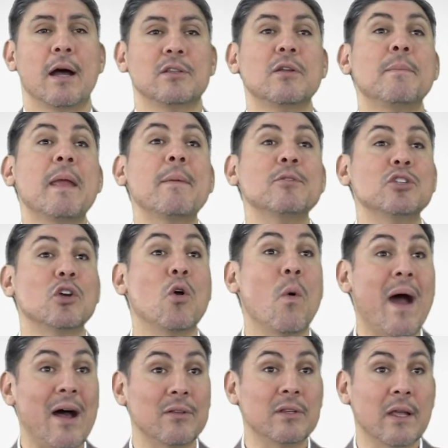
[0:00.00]
to be able to go
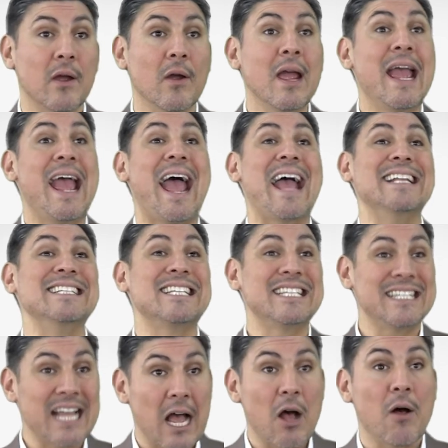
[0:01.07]
out there and
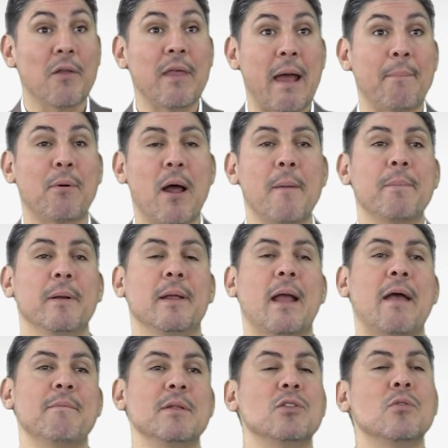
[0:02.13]
sell that property.
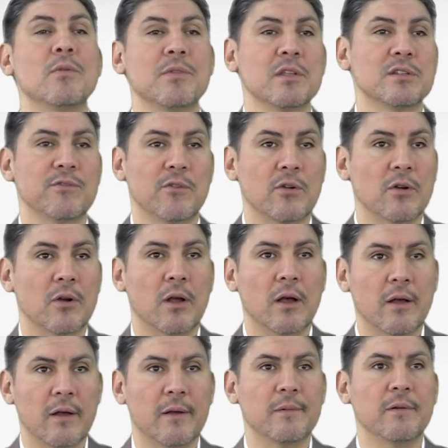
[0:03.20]
I've been doing this for
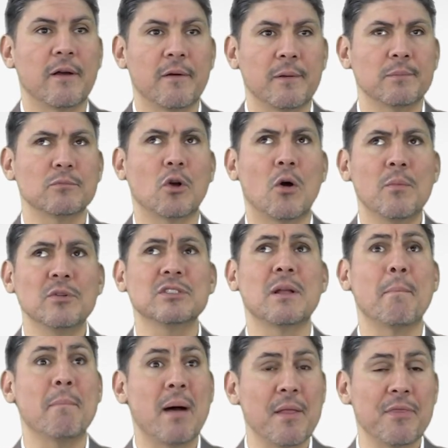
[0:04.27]
almost a
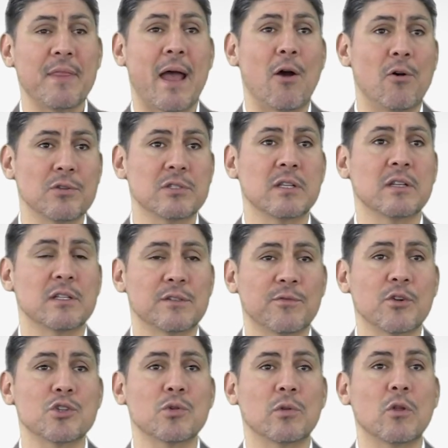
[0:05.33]
month now, hosting these
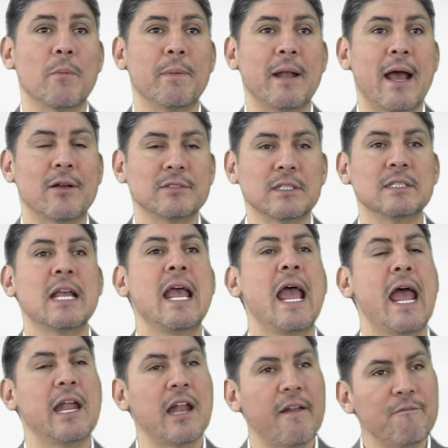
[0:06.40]
virtual open houses.
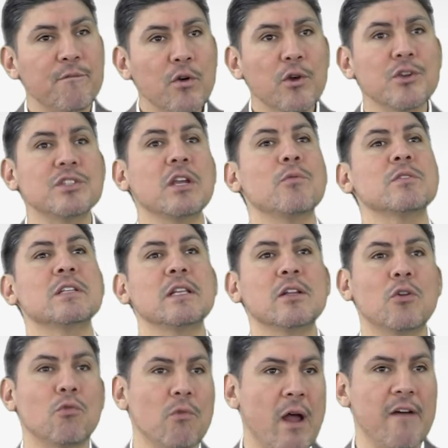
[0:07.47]
And at first, it was a
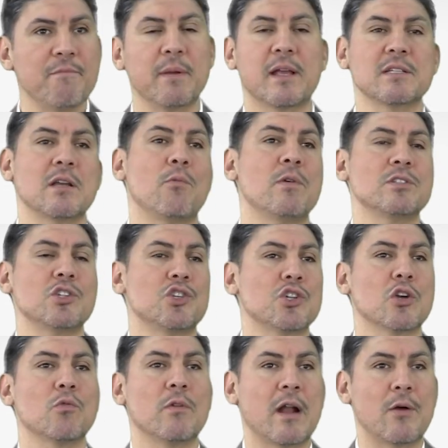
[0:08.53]
little rough because I wasn't
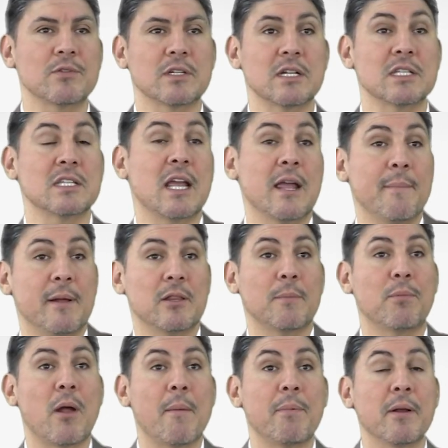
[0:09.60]
sure what I was going to say about the
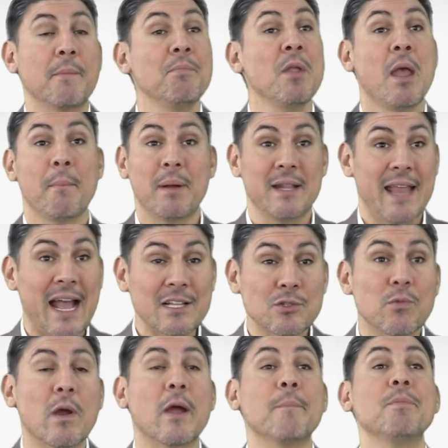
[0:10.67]
property. But that's
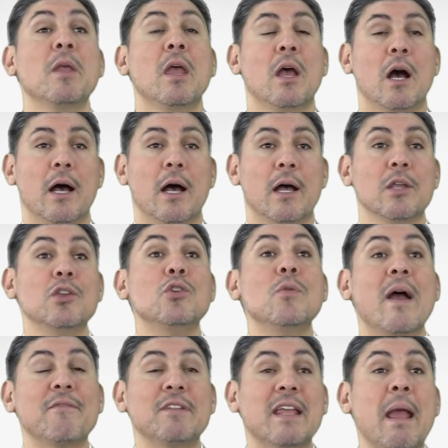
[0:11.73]
where you
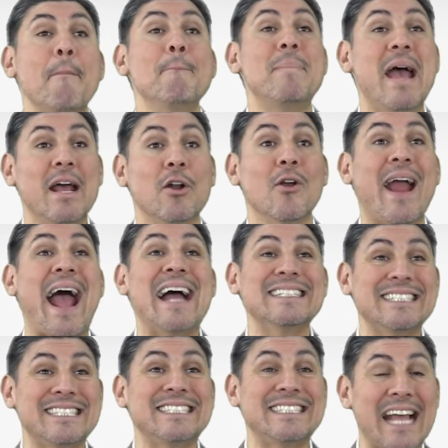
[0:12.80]
have to get better
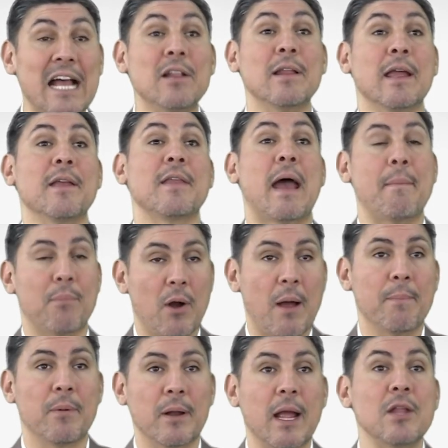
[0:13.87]
at selling that
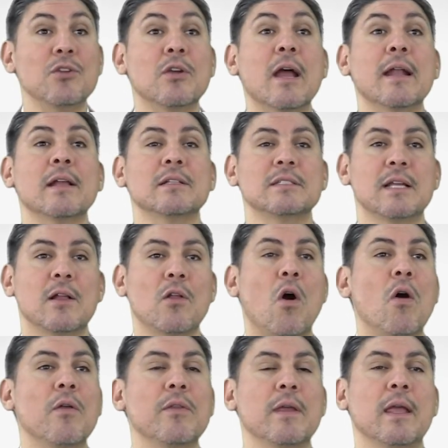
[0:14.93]
property. And you got to sell
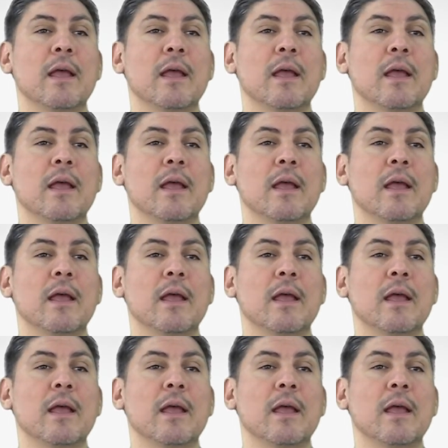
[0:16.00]
all